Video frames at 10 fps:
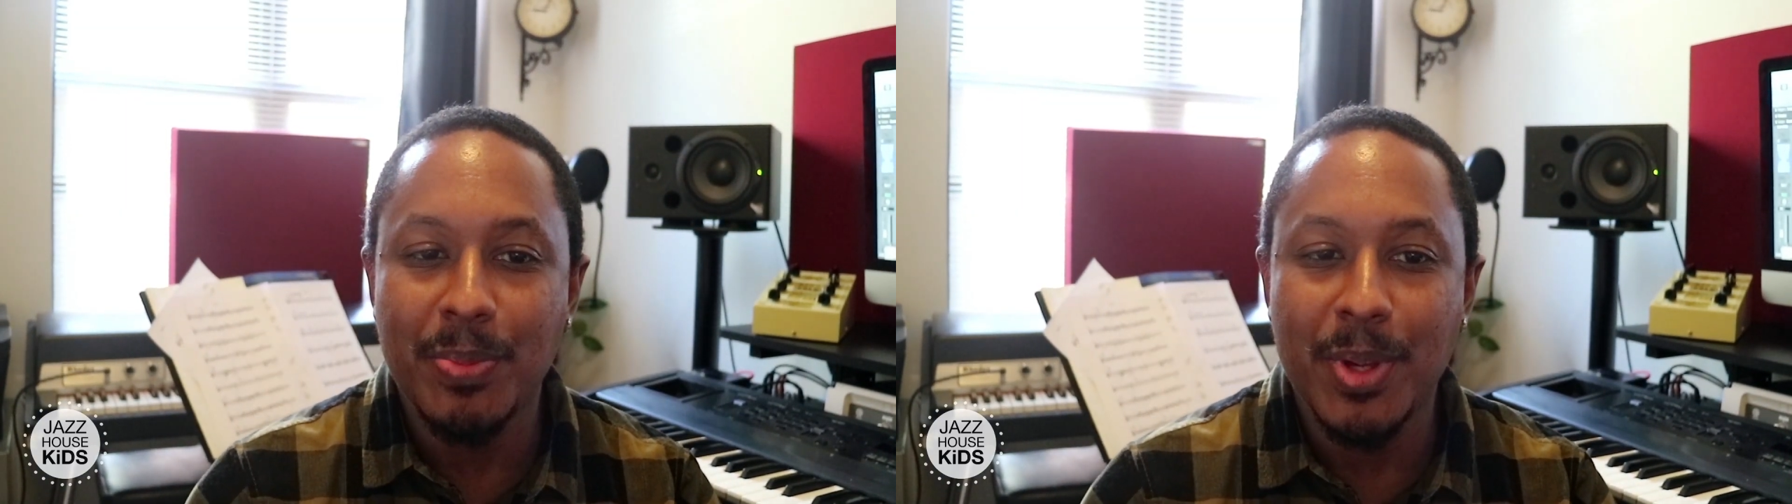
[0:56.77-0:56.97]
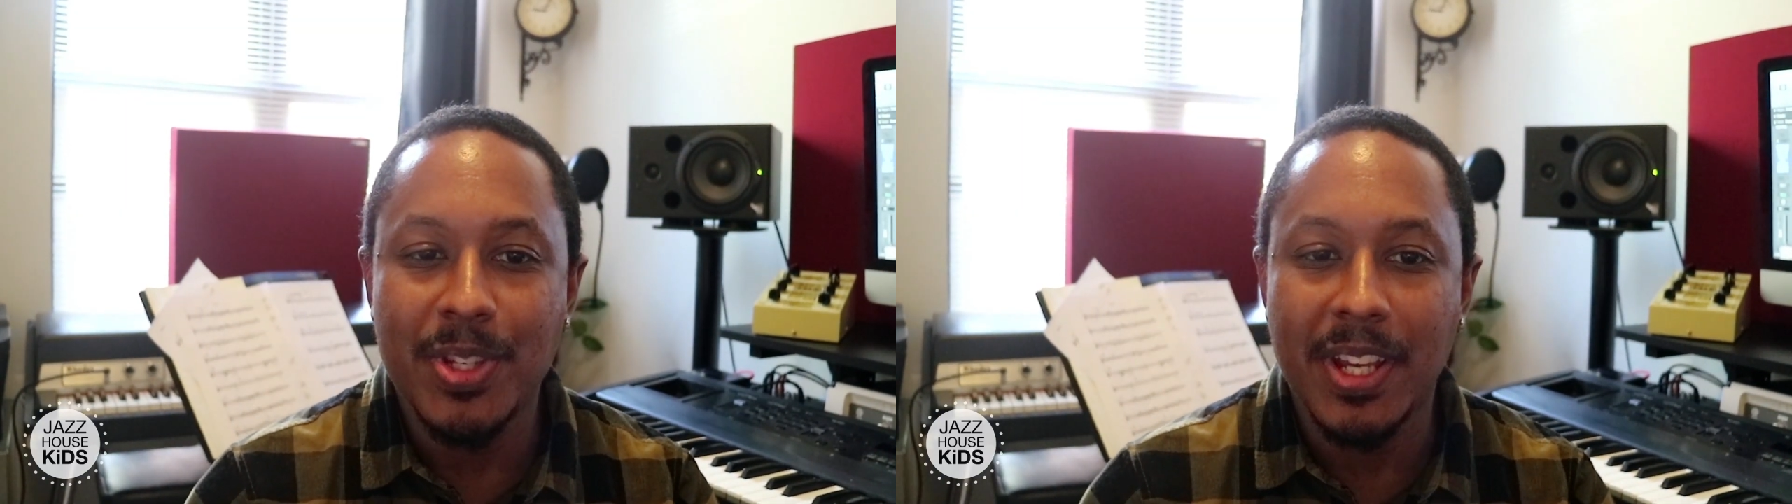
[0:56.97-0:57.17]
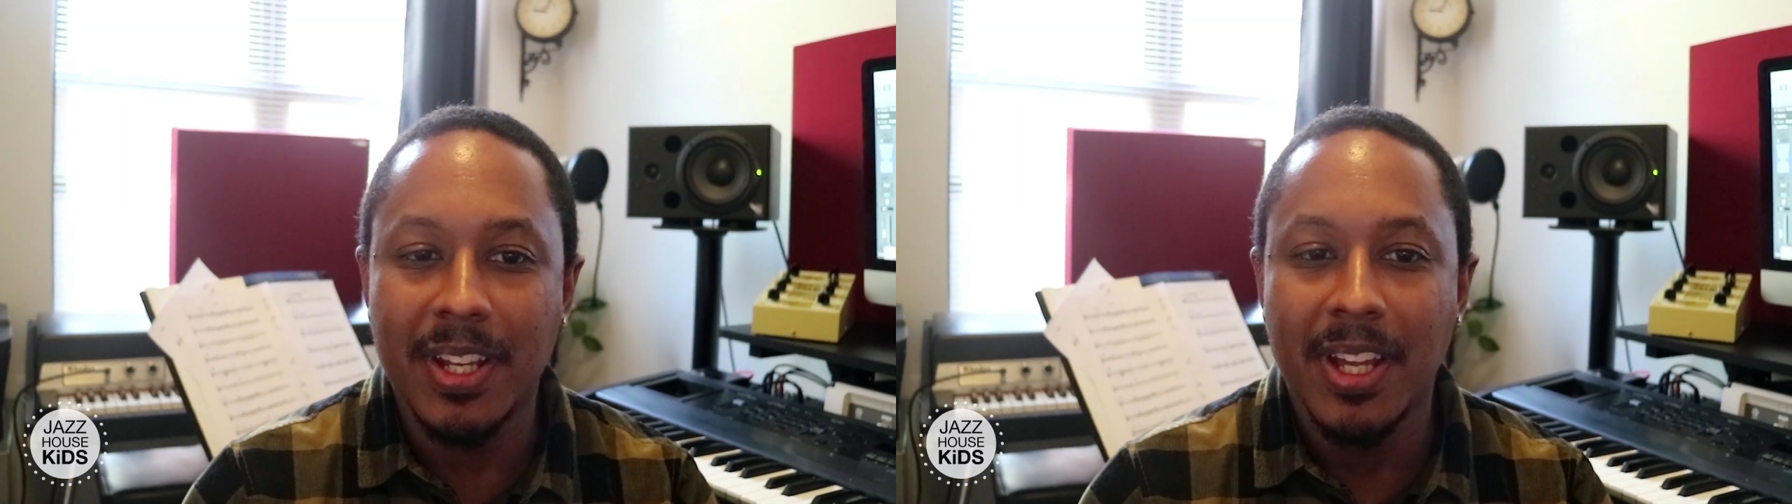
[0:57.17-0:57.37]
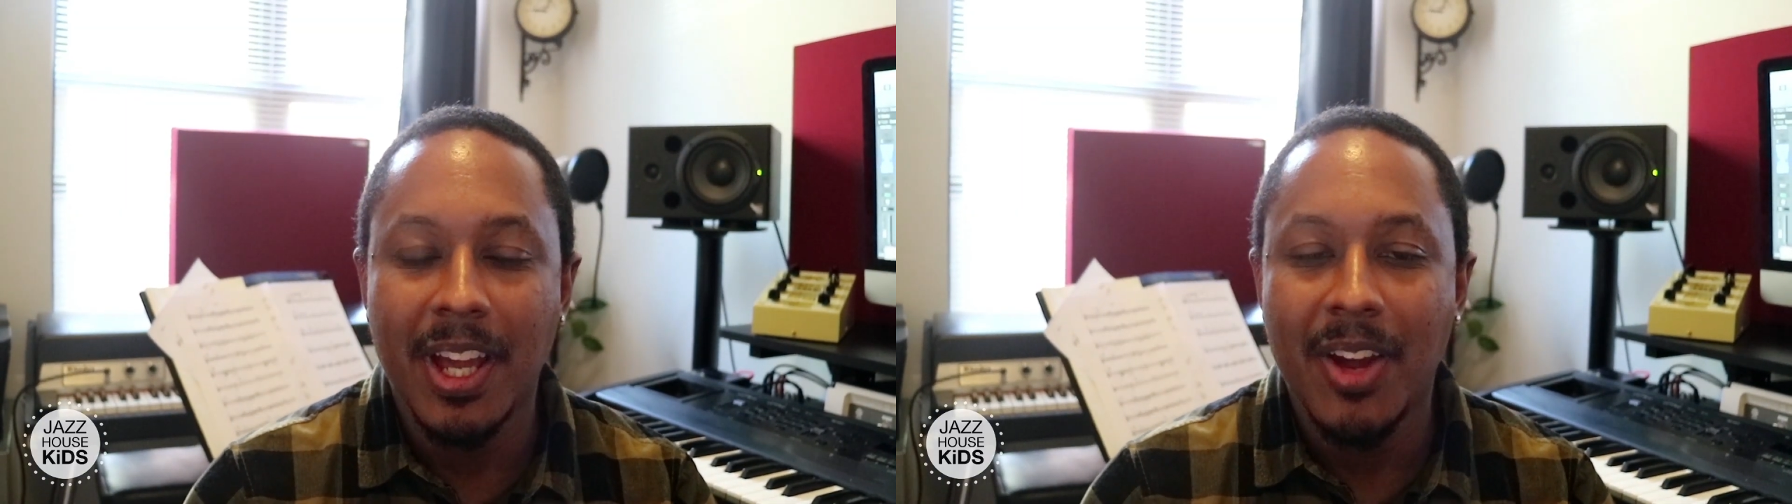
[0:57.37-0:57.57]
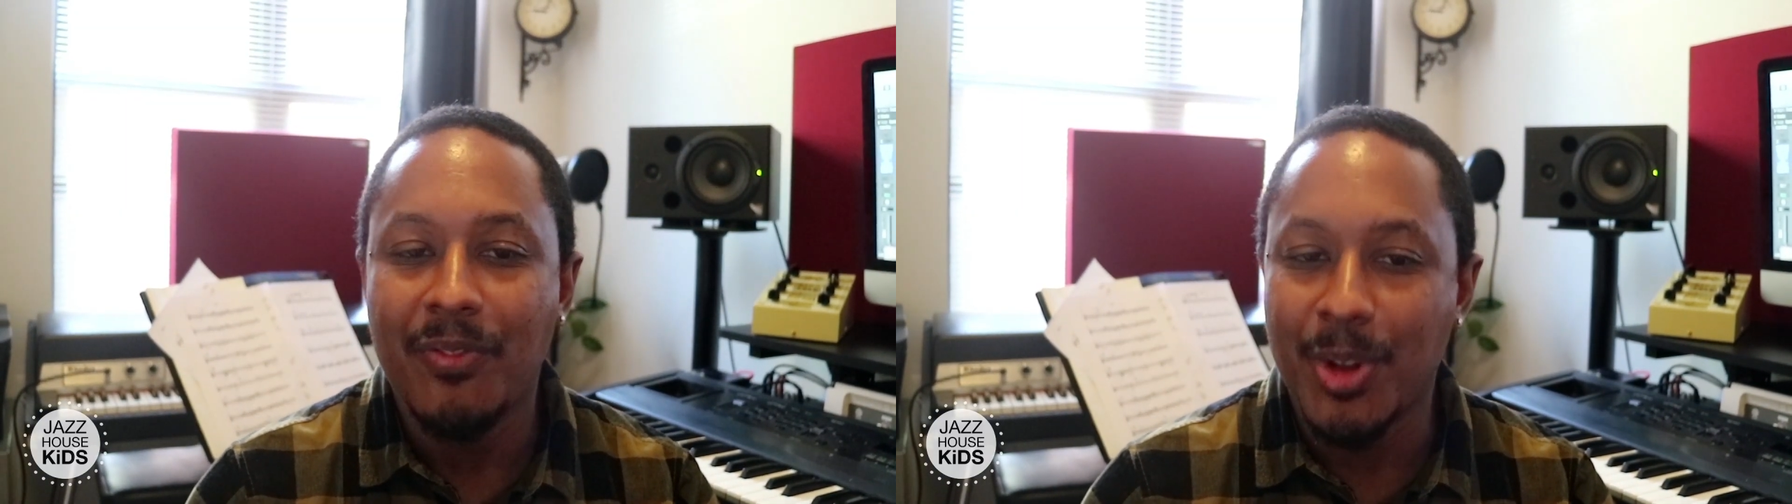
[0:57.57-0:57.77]
music
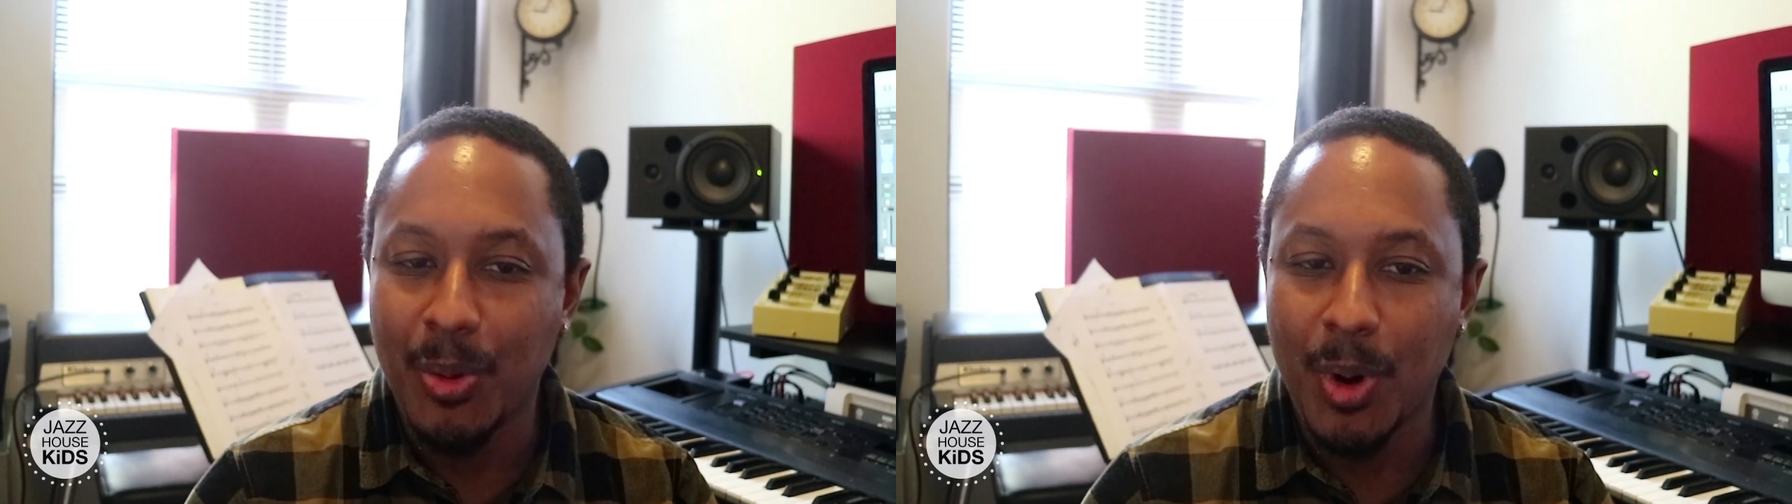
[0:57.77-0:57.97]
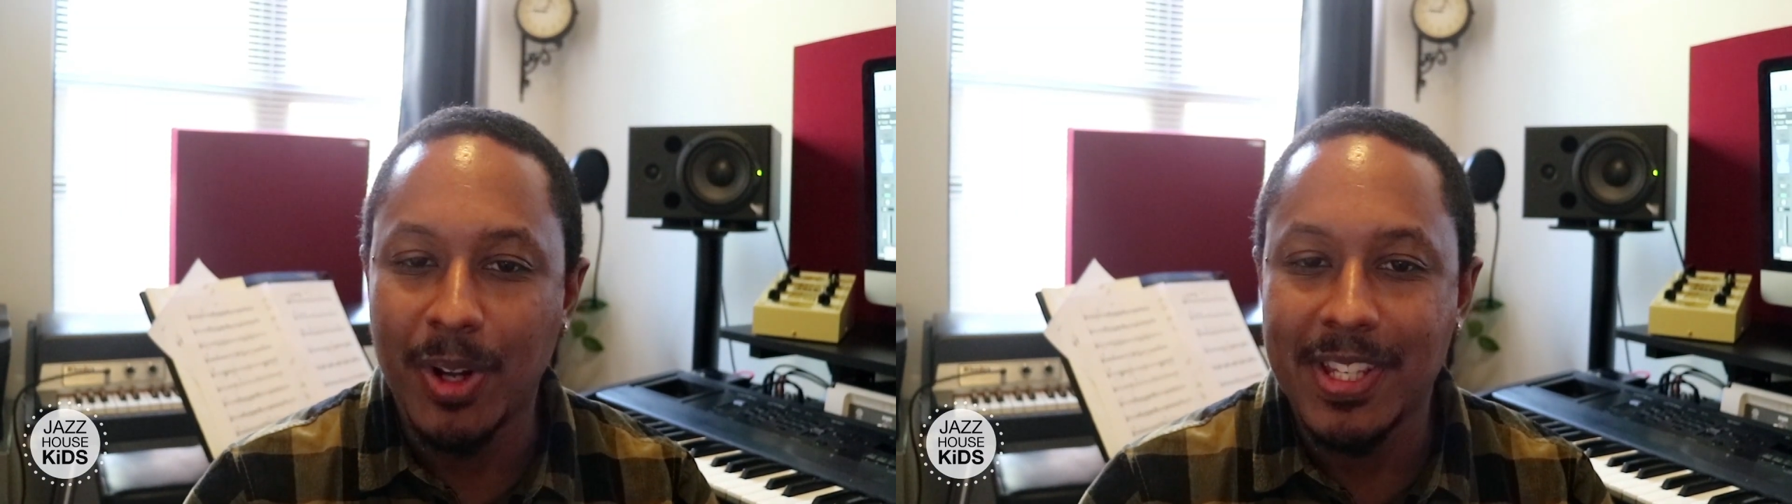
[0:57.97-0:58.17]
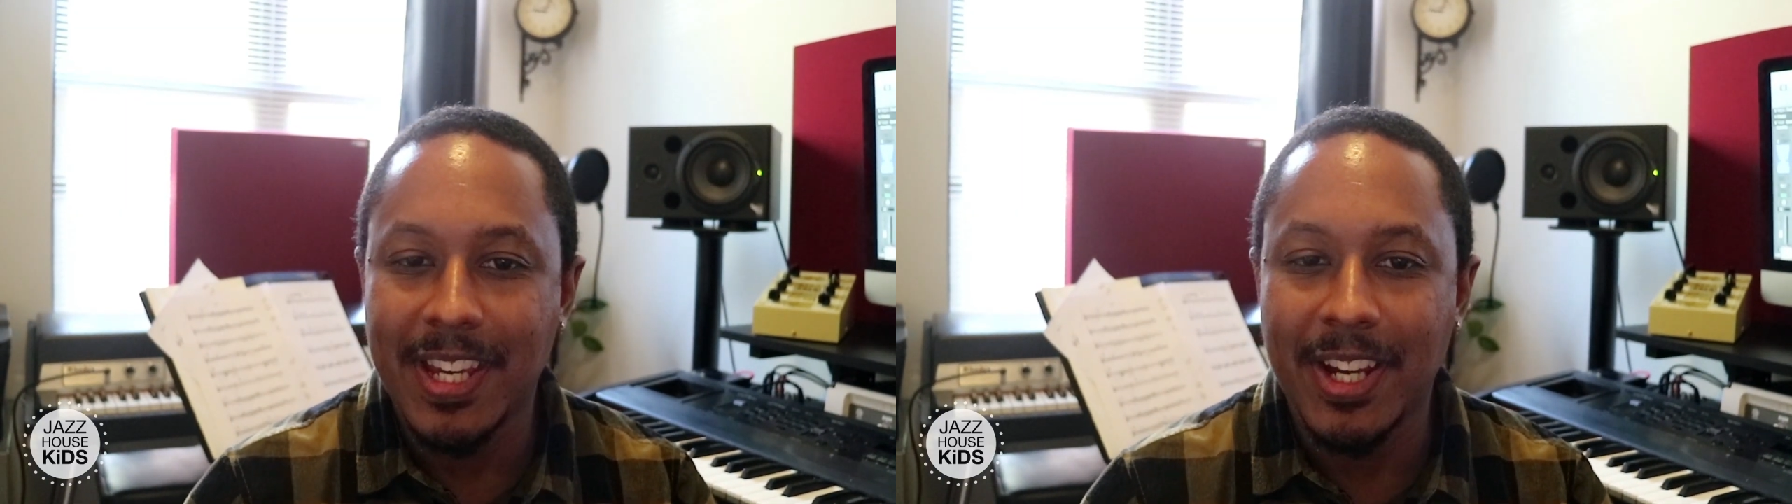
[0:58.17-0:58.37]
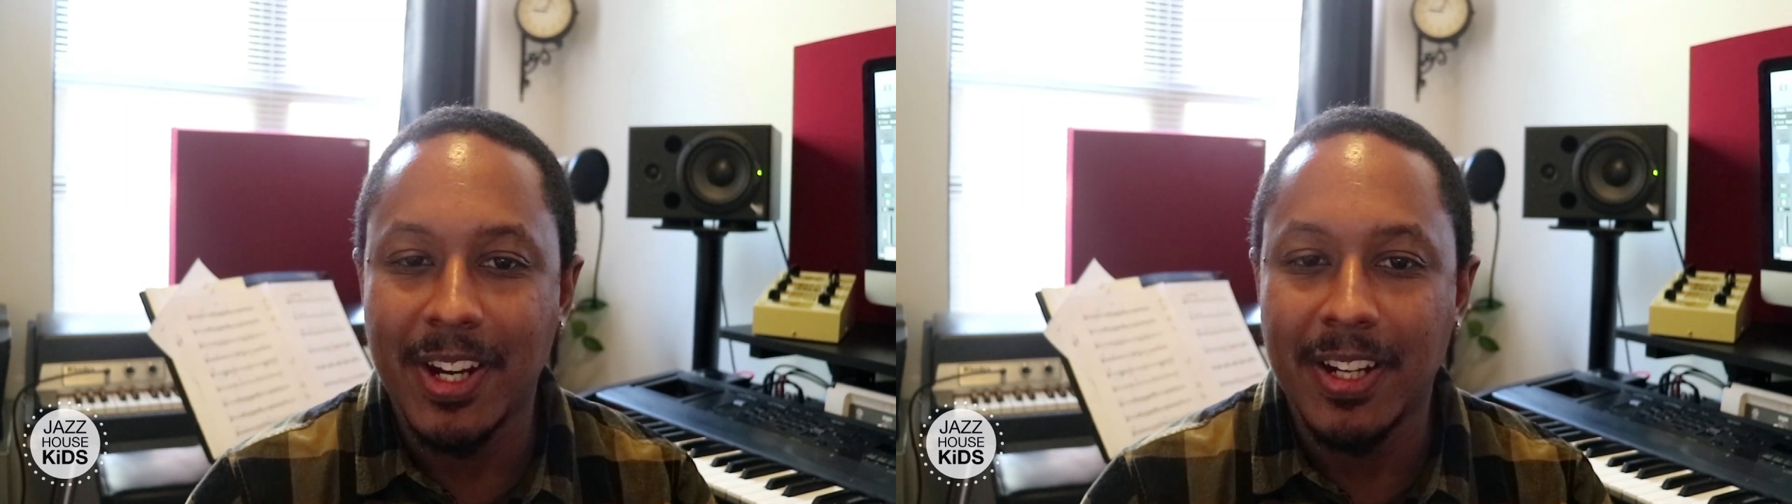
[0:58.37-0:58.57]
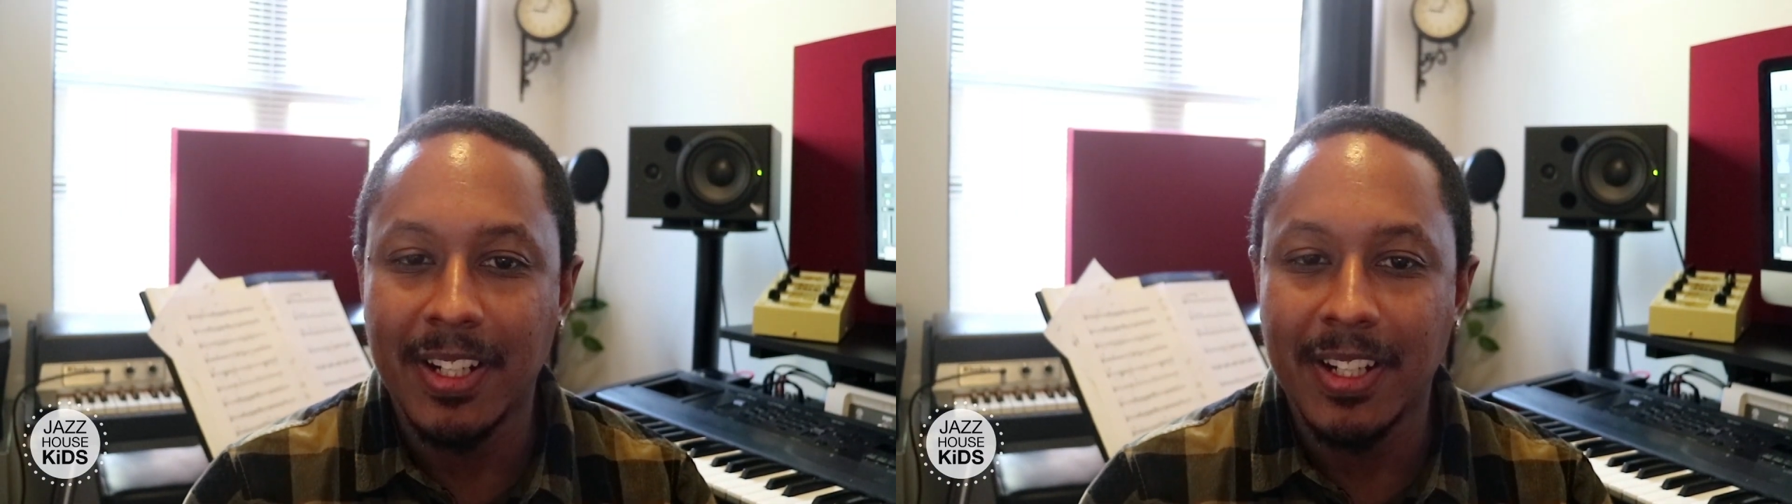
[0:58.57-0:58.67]
for the world to hear.